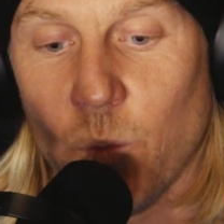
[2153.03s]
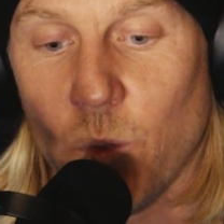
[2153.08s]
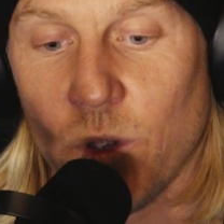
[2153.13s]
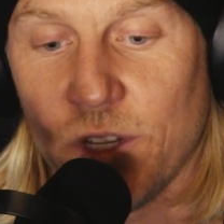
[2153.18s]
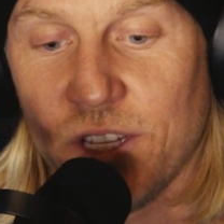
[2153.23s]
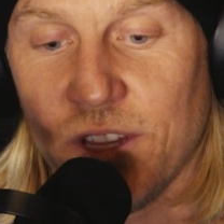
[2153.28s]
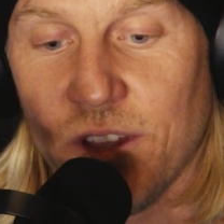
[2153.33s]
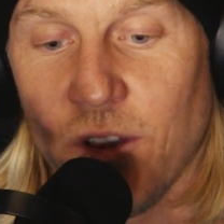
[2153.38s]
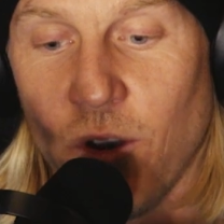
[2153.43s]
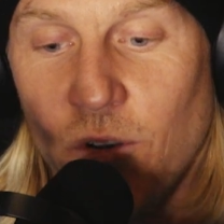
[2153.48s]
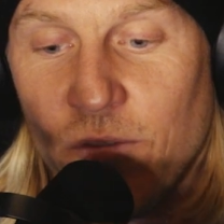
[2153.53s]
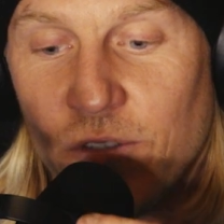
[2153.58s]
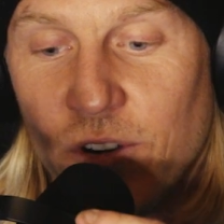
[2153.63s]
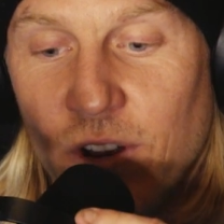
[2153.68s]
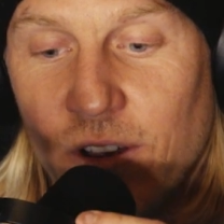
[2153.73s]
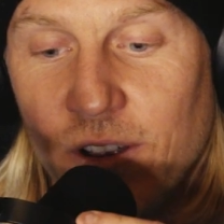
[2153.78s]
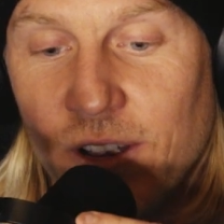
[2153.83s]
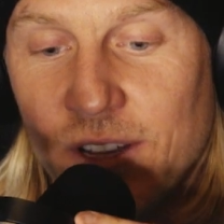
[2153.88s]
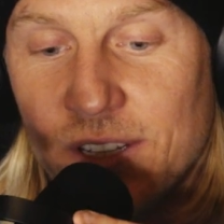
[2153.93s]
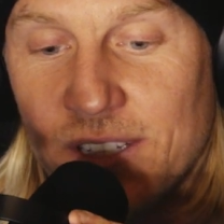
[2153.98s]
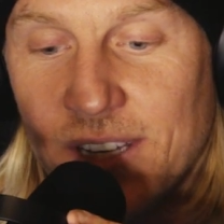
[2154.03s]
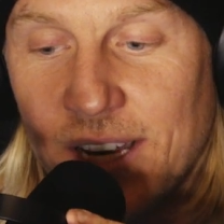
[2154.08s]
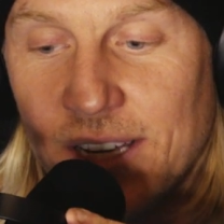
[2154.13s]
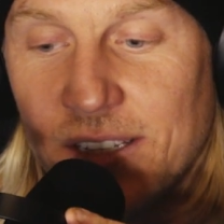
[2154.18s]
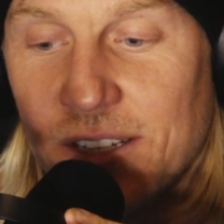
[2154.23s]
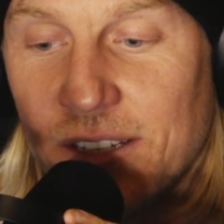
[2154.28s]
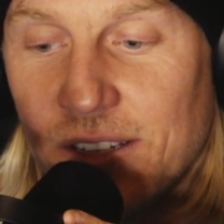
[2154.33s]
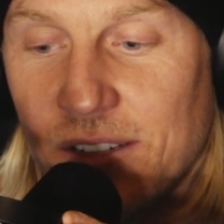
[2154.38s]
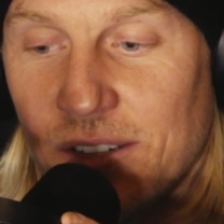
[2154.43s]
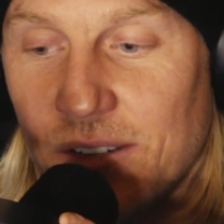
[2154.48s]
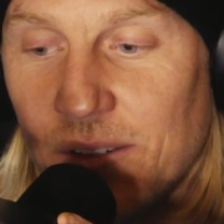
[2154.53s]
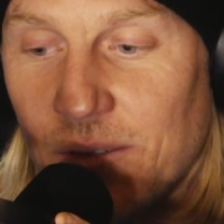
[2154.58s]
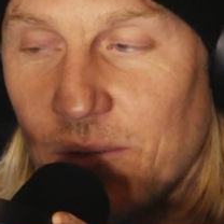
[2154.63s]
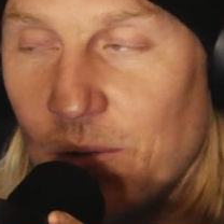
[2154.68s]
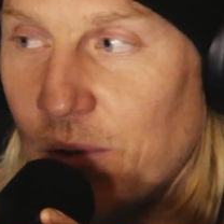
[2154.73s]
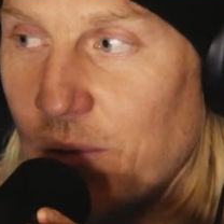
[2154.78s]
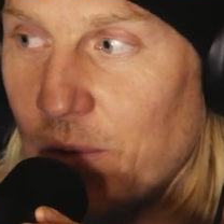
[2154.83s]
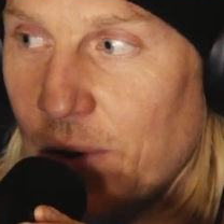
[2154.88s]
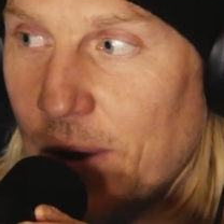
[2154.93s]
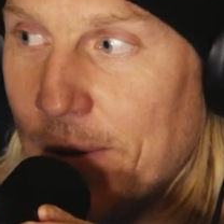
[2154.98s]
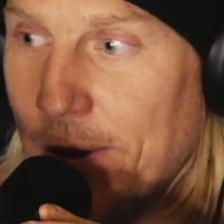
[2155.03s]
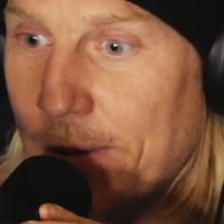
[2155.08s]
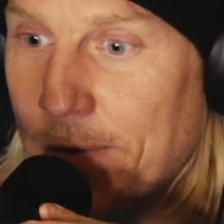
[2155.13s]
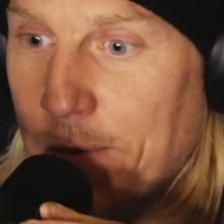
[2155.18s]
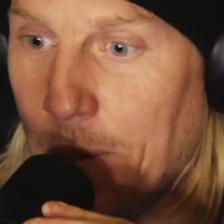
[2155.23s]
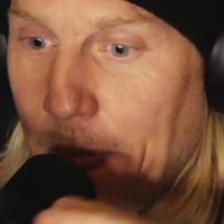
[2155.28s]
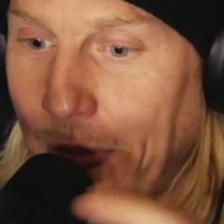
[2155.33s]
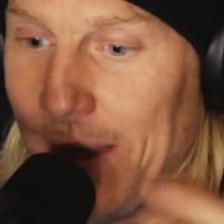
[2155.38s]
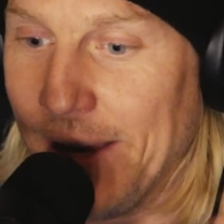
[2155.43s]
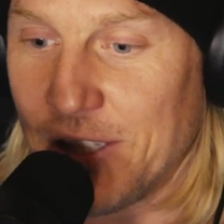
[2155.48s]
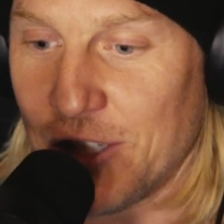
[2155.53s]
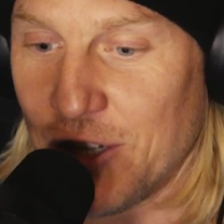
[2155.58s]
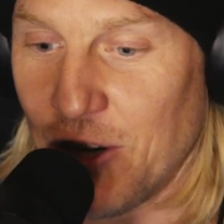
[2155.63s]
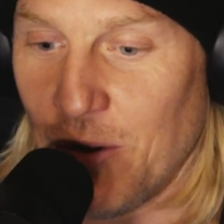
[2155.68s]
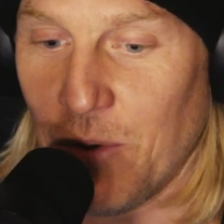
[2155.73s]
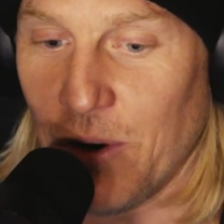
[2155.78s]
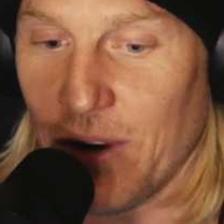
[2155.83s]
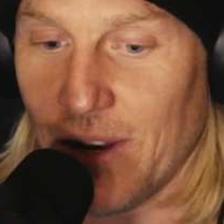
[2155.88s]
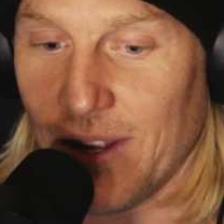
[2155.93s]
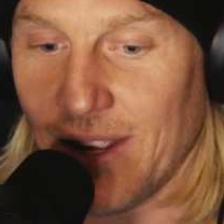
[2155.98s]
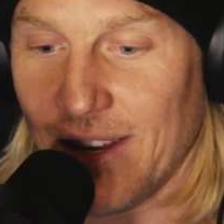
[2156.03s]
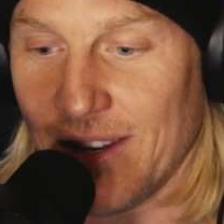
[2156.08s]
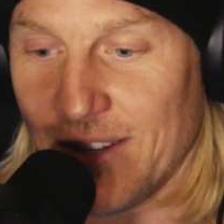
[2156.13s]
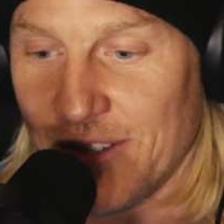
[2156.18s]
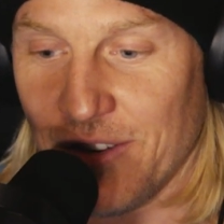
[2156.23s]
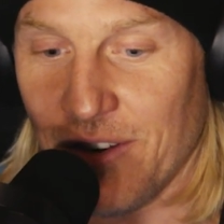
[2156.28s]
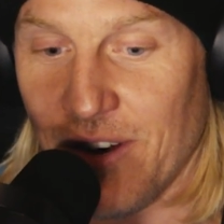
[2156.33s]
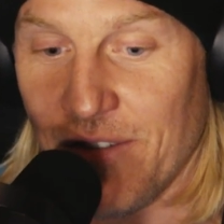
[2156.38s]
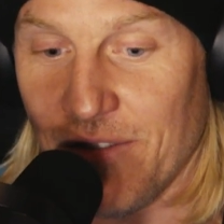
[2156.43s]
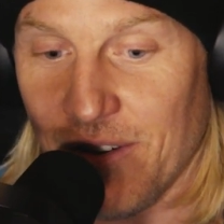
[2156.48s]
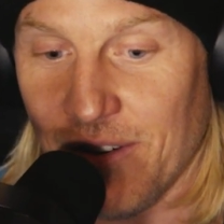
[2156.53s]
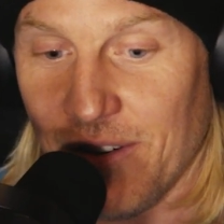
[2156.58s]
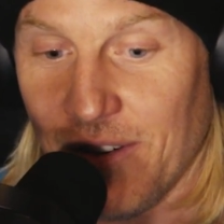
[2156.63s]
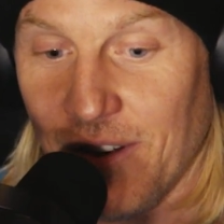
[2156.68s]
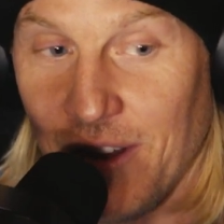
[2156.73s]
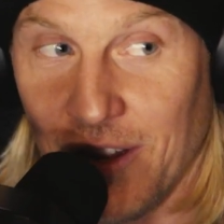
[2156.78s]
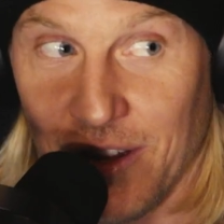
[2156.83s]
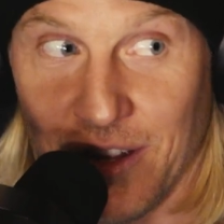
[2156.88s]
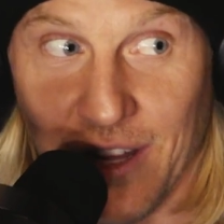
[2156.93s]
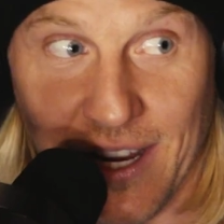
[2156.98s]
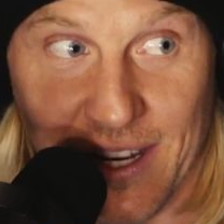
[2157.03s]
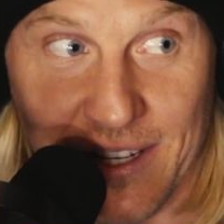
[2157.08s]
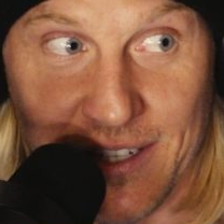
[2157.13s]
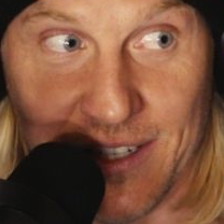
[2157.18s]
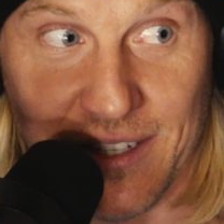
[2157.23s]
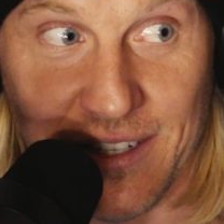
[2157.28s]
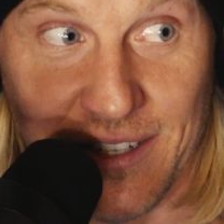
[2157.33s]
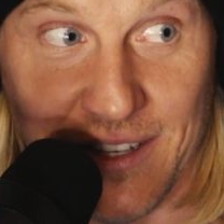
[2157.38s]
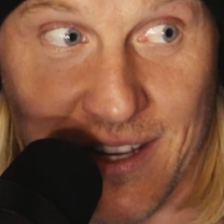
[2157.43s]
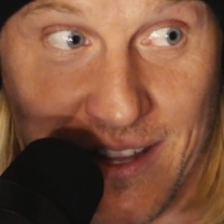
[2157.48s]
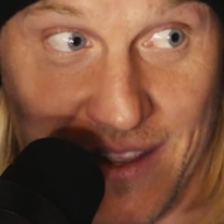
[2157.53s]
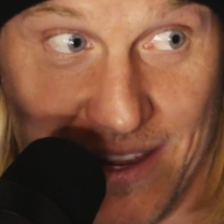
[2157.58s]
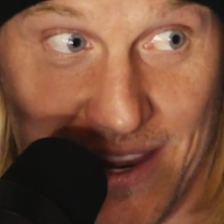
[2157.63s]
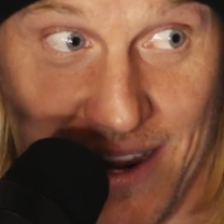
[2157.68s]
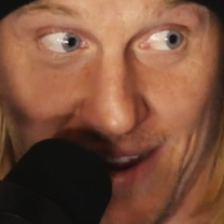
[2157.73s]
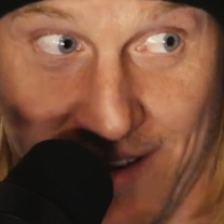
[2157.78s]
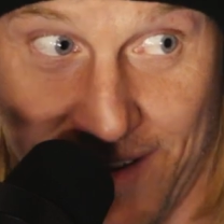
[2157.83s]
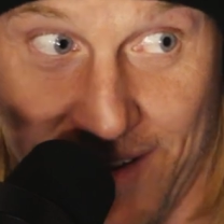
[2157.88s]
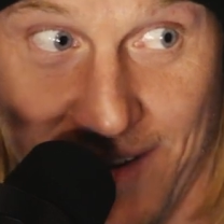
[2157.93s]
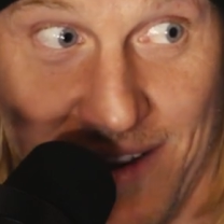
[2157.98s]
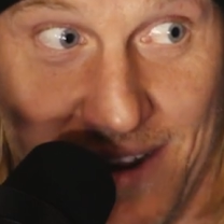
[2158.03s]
What's the overall consensus with women and snowboarding? Like, is there ever cliques and like,